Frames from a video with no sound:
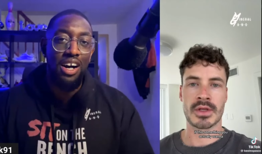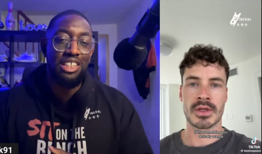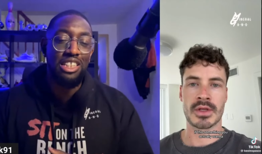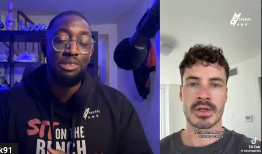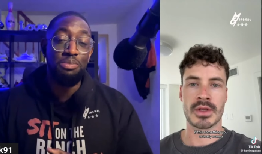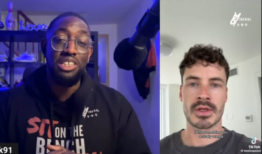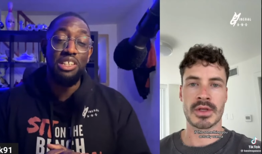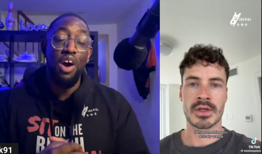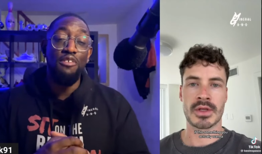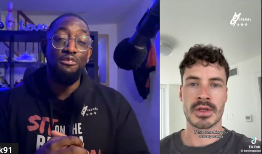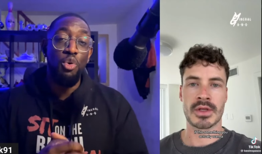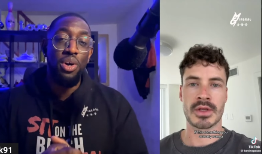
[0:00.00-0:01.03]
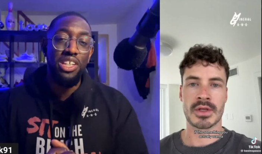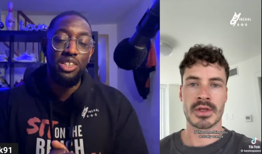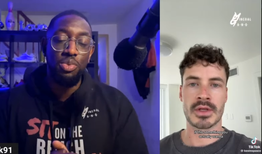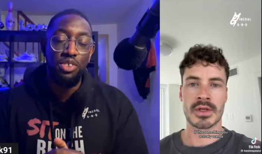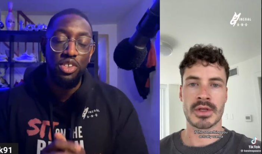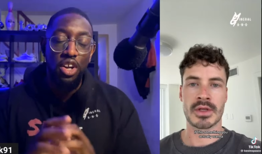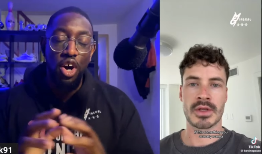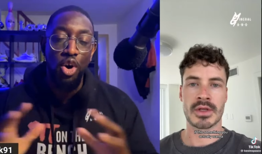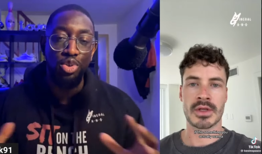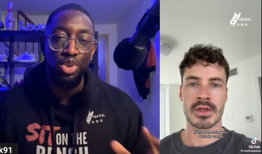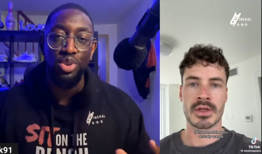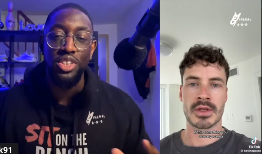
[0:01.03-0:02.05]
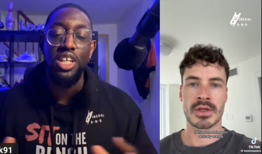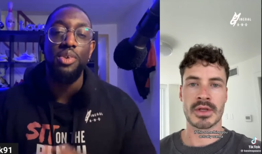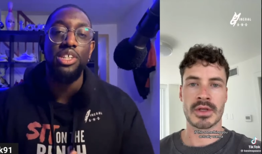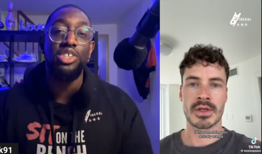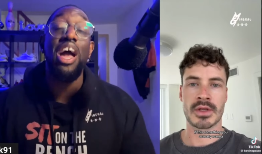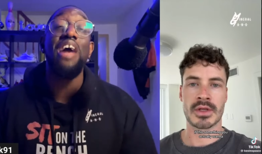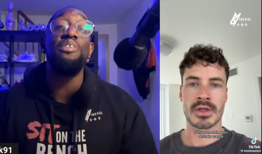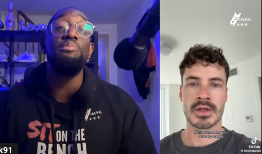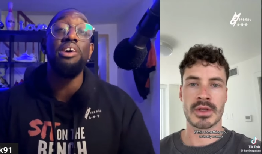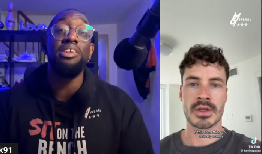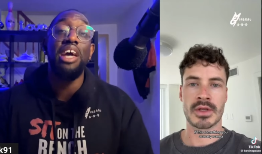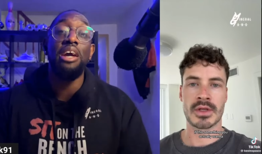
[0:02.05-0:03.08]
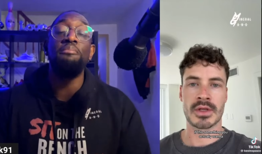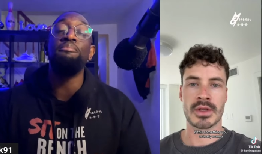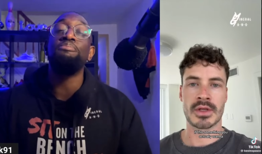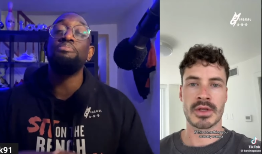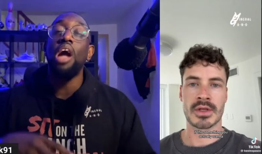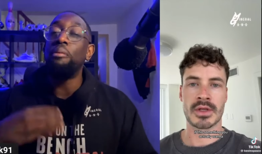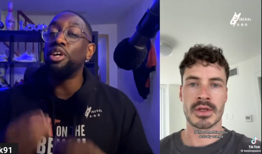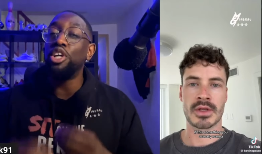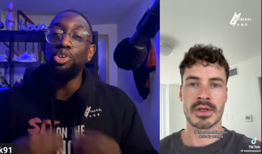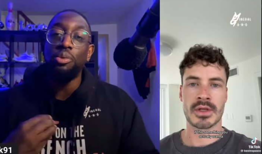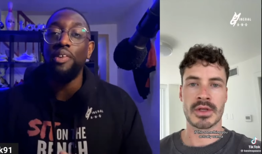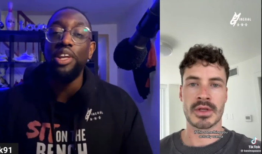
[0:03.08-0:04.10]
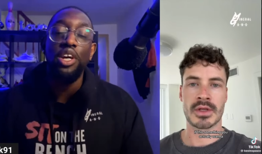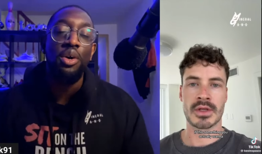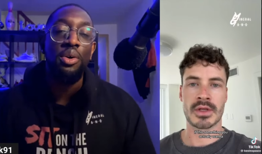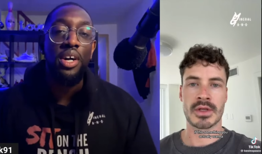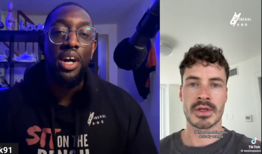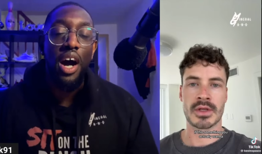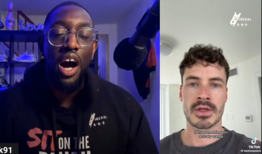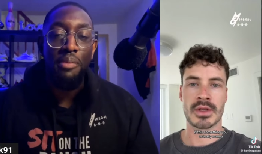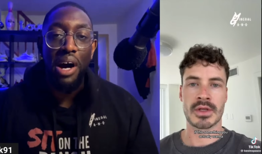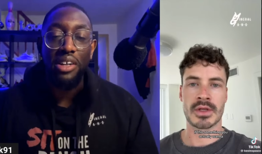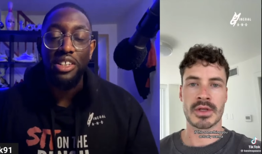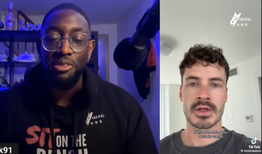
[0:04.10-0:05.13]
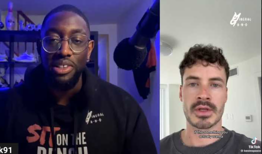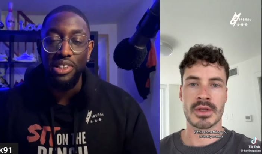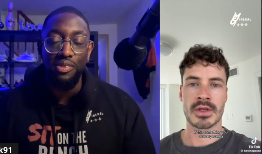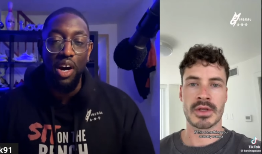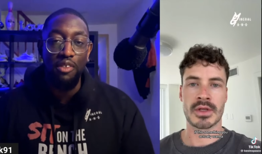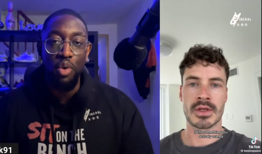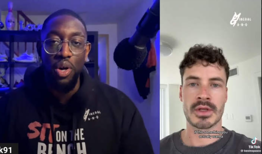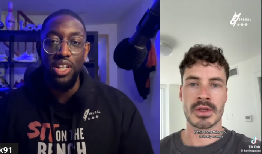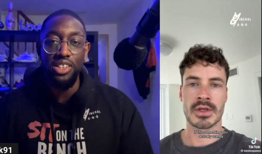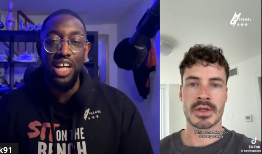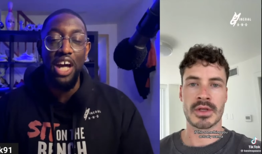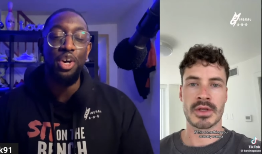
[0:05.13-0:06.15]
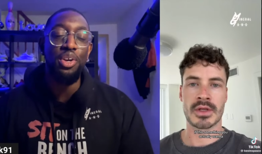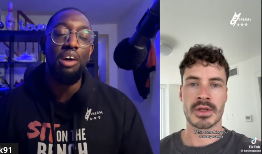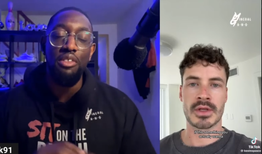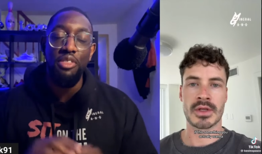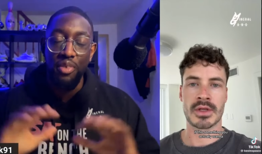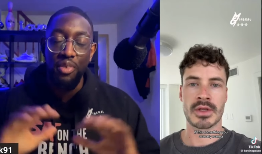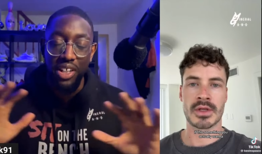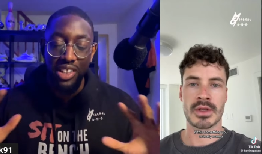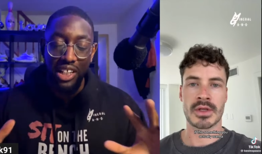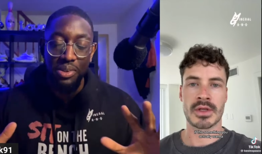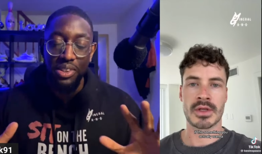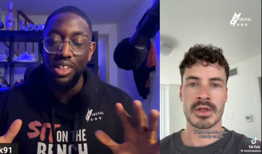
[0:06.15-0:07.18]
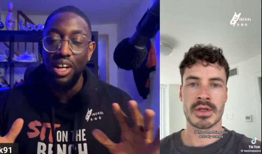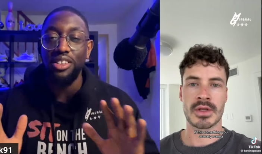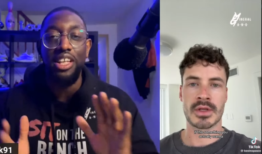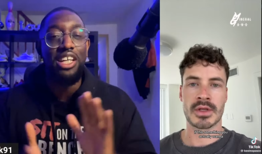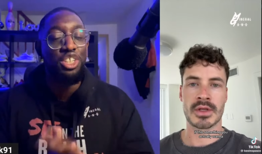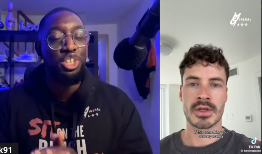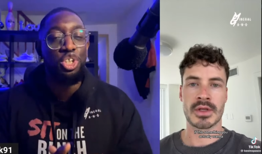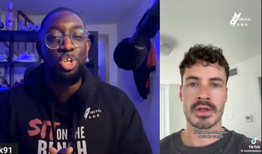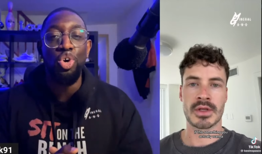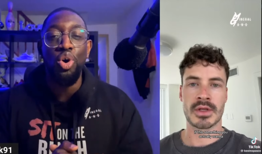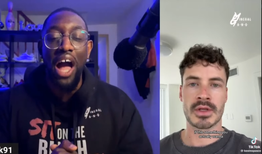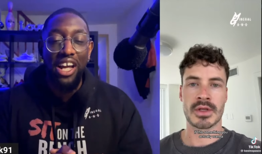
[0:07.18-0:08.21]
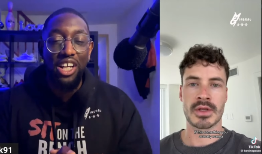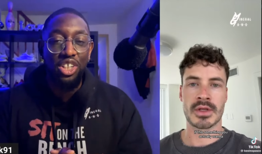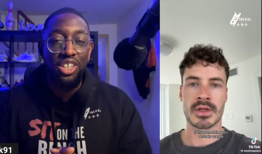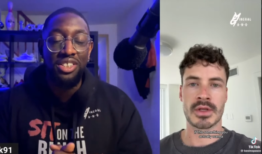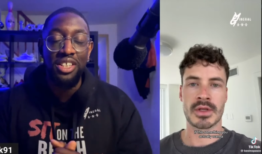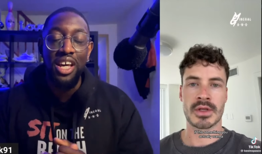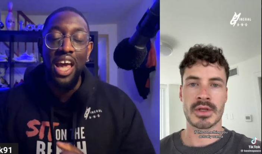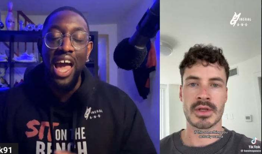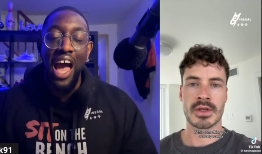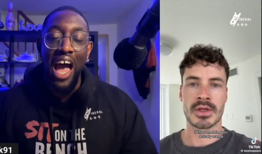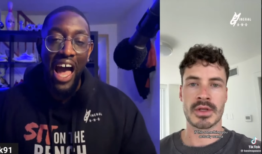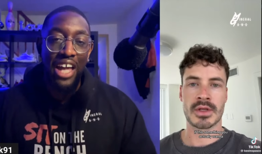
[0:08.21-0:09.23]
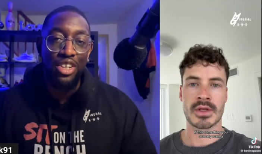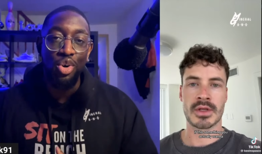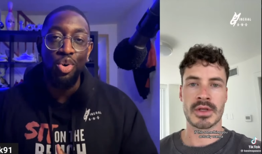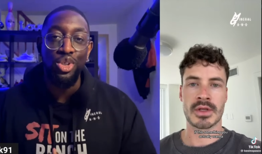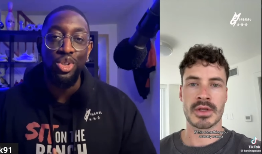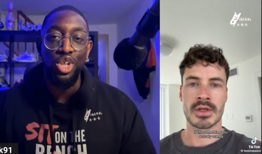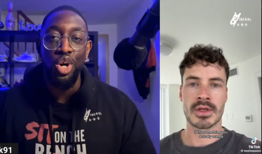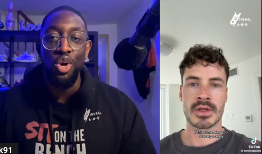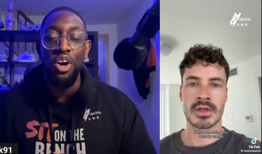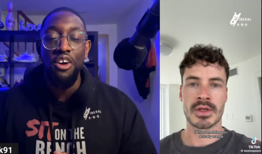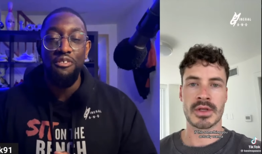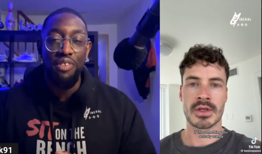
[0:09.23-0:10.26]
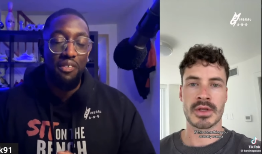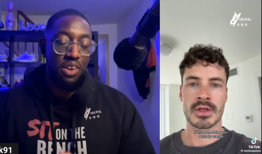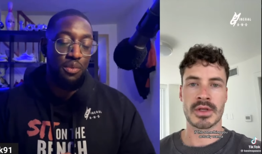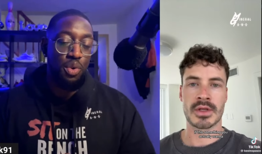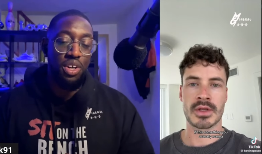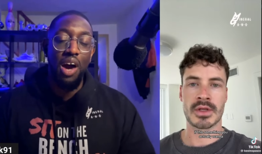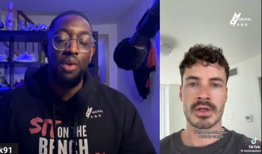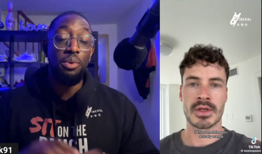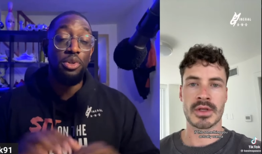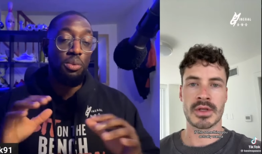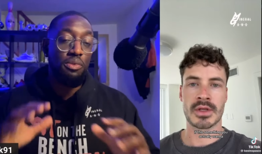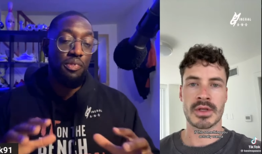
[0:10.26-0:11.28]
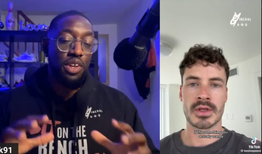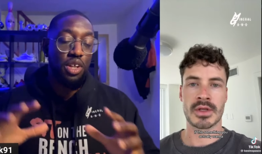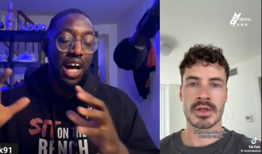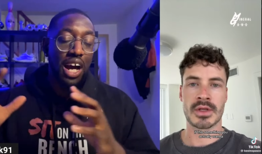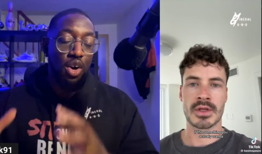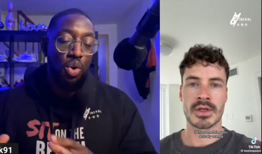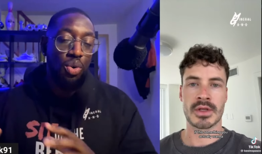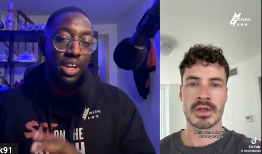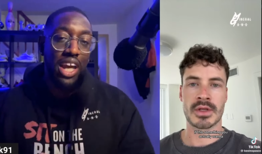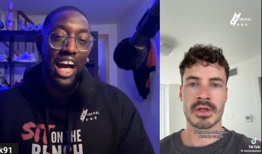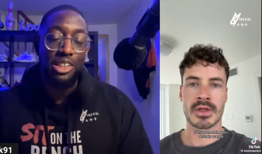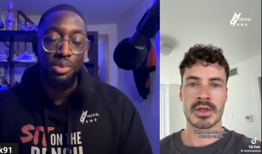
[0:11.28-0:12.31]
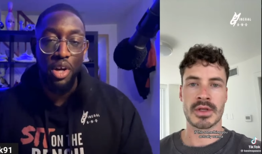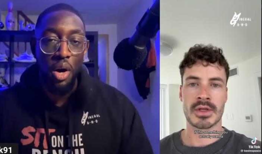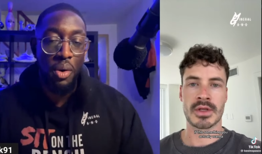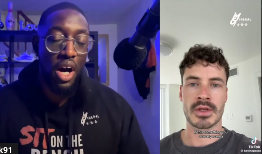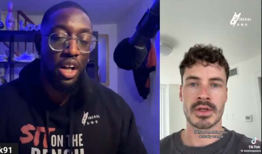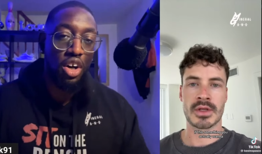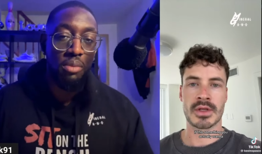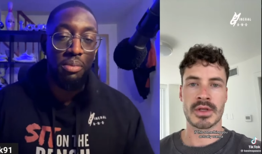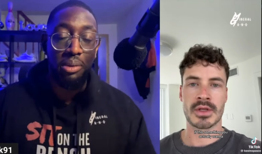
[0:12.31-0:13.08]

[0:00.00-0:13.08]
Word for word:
Speaker 1: dismissive avoidance. We've started a whole new series. So every Monday, I'm going to drop a video about dismissive avoidance. I know the other three attachment styles are there: secure, anxious, and also fearful avoidant. I will be dropping videos accordingly as we go along, but